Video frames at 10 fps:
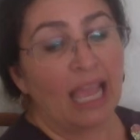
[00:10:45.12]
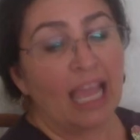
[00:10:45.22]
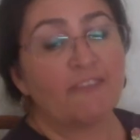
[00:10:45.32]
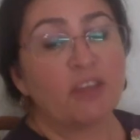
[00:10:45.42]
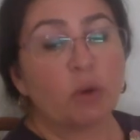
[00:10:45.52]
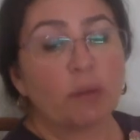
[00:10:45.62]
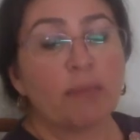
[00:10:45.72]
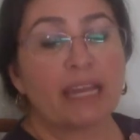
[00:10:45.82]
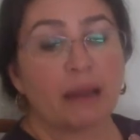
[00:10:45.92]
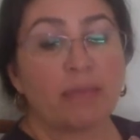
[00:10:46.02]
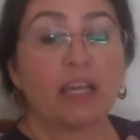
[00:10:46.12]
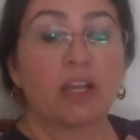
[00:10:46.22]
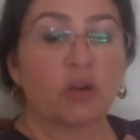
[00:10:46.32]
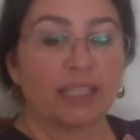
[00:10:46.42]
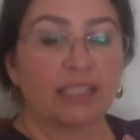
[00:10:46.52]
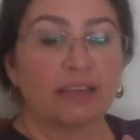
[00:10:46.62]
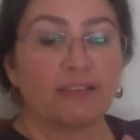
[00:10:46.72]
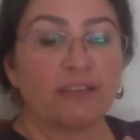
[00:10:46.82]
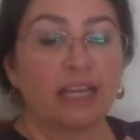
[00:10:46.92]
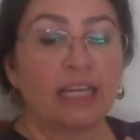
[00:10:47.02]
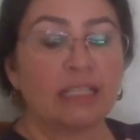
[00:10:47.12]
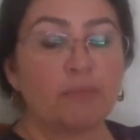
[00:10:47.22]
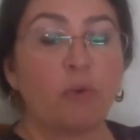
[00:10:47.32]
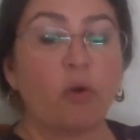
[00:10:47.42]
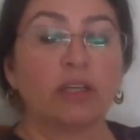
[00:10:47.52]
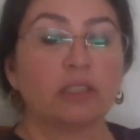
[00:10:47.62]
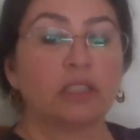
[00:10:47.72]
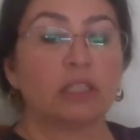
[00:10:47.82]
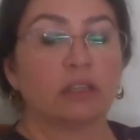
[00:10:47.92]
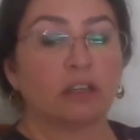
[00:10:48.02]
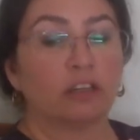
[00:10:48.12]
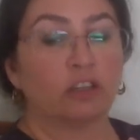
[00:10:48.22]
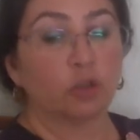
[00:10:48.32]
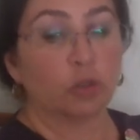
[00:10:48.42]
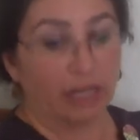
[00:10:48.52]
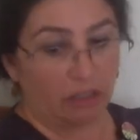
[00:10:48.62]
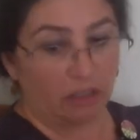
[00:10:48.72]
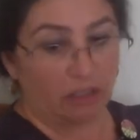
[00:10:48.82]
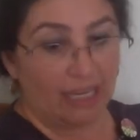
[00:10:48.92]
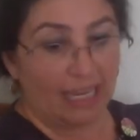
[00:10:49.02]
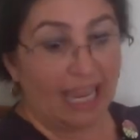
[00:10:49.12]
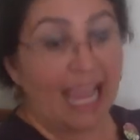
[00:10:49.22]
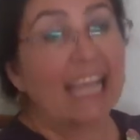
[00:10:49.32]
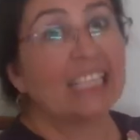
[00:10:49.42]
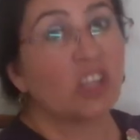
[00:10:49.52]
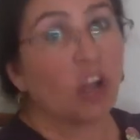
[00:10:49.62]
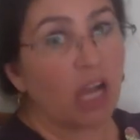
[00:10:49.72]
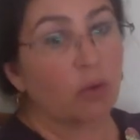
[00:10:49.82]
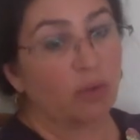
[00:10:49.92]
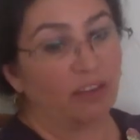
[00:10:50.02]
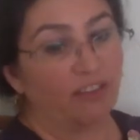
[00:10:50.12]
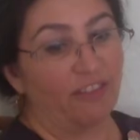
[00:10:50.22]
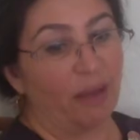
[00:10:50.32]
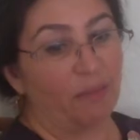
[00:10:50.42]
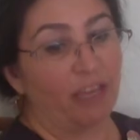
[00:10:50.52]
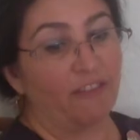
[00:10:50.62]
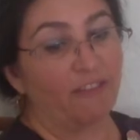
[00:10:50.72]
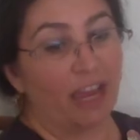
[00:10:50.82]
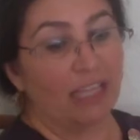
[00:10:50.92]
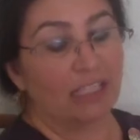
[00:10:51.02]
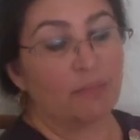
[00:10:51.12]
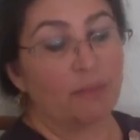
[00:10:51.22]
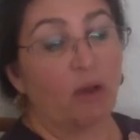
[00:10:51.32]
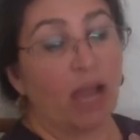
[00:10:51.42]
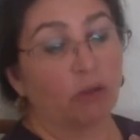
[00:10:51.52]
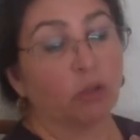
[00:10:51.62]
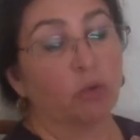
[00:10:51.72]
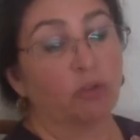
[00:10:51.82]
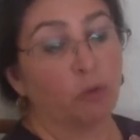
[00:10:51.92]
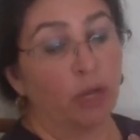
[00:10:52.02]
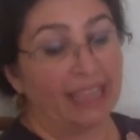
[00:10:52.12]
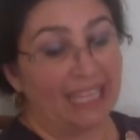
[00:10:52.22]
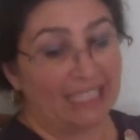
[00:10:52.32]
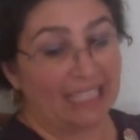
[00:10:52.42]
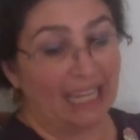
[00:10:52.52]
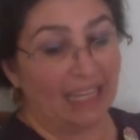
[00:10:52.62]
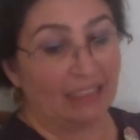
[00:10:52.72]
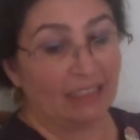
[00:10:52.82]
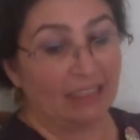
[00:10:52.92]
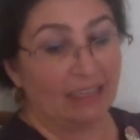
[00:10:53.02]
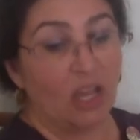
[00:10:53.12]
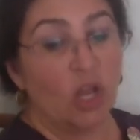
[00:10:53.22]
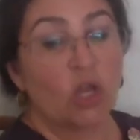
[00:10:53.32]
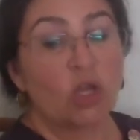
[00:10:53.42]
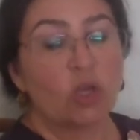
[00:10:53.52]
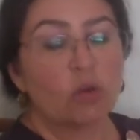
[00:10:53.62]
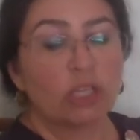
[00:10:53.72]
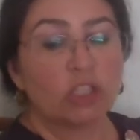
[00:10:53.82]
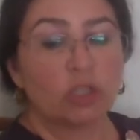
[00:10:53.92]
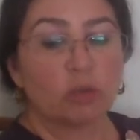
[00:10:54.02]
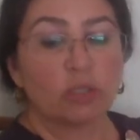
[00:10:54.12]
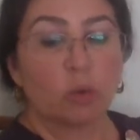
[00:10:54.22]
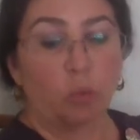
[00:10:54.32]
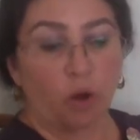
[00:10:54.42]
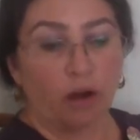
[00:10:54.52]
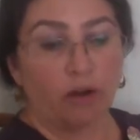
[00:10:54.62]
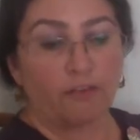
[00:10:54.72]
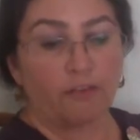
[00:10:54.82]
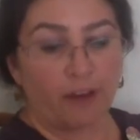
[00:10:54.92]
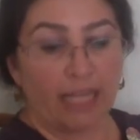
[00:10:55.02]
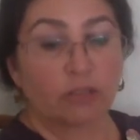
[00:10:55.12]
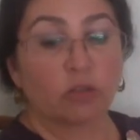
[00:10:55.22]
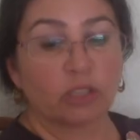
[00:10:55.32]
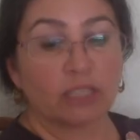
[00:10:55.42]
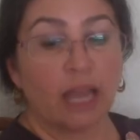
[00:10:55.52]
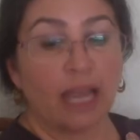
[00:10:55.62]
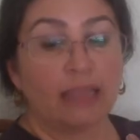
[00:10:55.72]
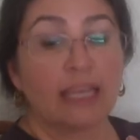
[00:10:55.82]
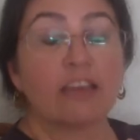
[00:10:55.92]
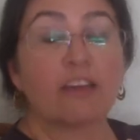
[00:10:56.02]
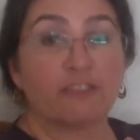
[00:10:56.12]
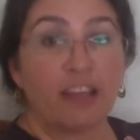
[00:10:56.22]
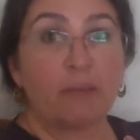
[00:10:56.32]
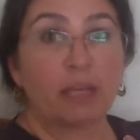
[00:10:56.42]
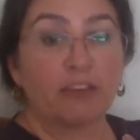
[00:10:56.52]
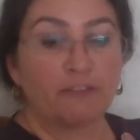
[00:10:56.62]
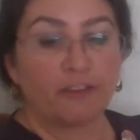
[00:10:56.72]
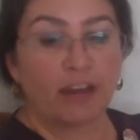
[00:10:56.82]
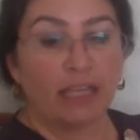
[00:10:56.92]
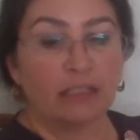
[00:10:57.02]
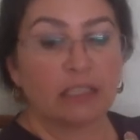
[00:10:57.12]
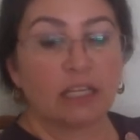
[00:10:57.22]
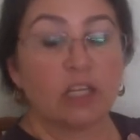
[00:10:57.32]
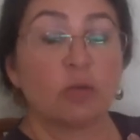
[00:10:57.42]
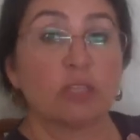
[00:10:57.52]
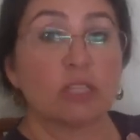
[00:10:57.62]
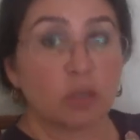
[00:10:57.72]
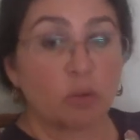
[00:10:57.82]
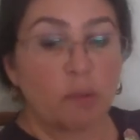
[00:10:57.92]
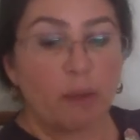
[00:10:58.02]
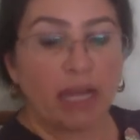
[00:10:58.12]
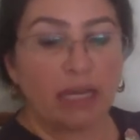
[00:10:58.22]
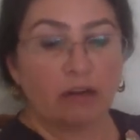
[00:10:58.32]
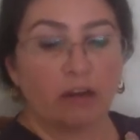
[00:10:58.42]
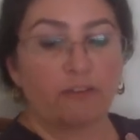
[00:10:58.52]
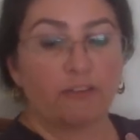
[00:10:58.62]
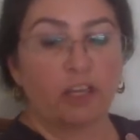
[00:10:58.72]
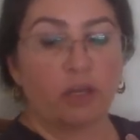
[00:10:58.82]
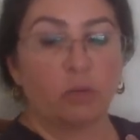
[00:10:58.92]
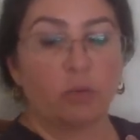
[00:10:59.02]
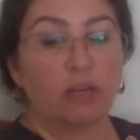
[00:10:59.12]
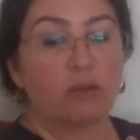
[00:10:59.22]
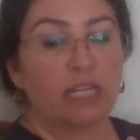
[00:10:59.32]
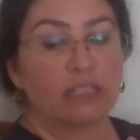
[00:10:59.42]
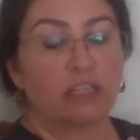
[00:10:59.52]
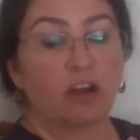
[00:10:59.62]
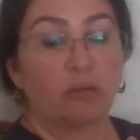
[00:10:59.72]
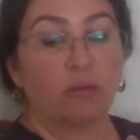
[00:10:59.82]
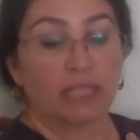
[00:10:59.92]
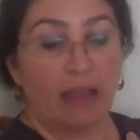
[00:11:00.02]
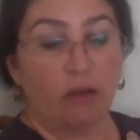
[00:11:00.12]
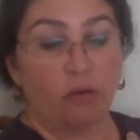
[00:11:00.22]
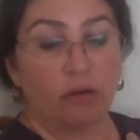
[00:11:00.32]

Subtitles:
If you are becoming aggressive, it is important to learn your triggers and talk with your family and friends about how to avoid these things. You can choose a word, phrase, or sign that your family and friends can use as a reminder for you when you need to calm down.